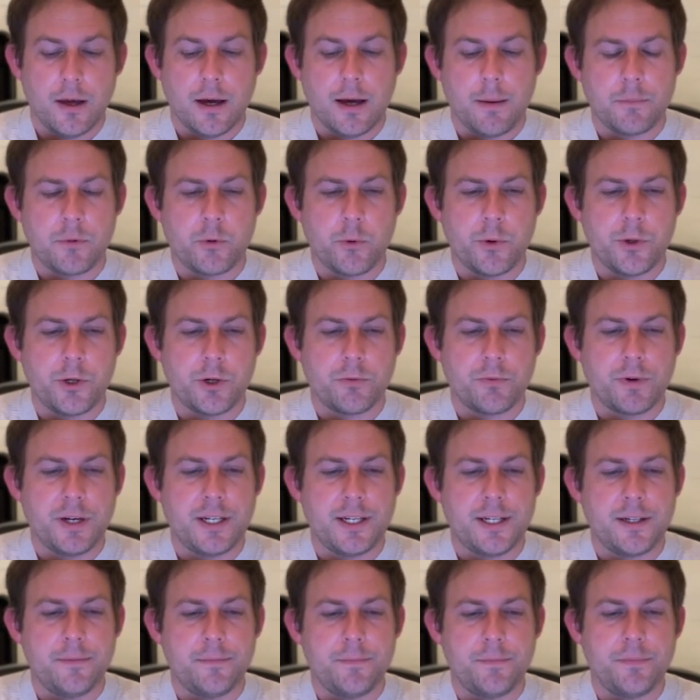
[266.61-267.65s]
I'm going to read
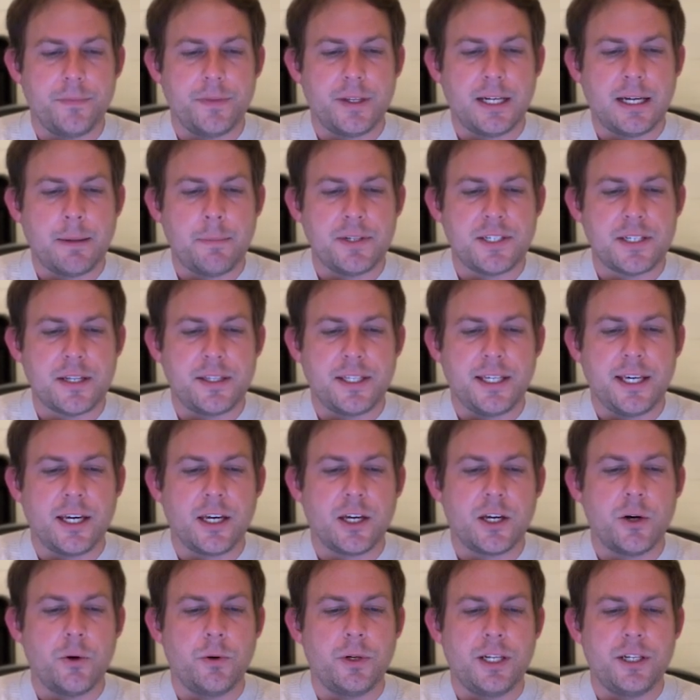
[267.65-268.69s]
it, and I'm gonna set the
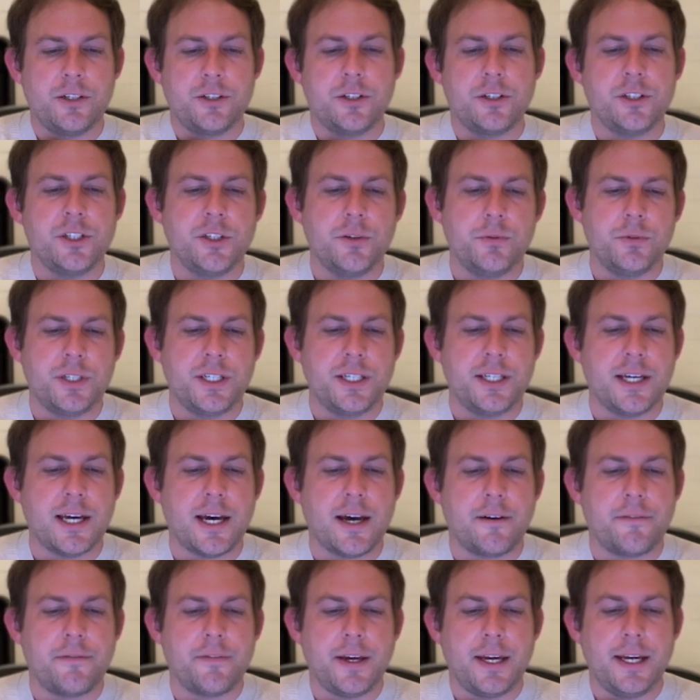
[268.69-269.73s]
encoding to
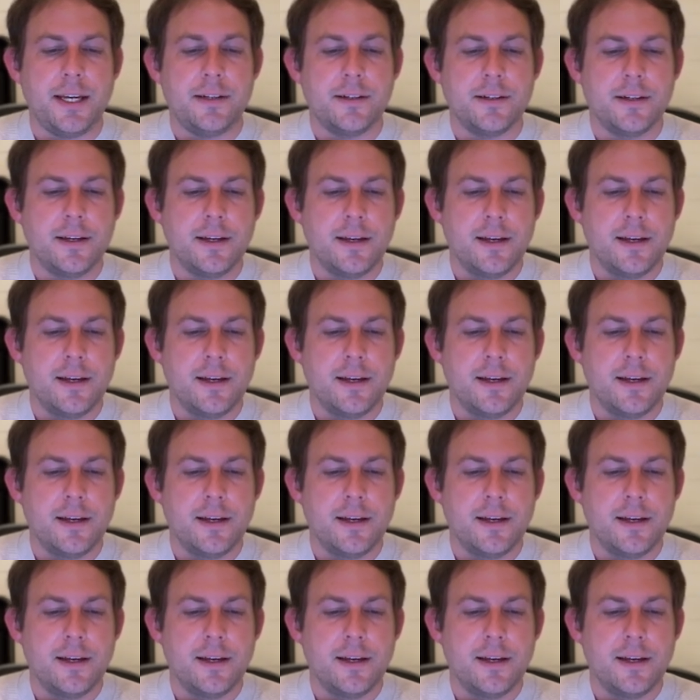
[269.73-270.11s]
UTF-8, and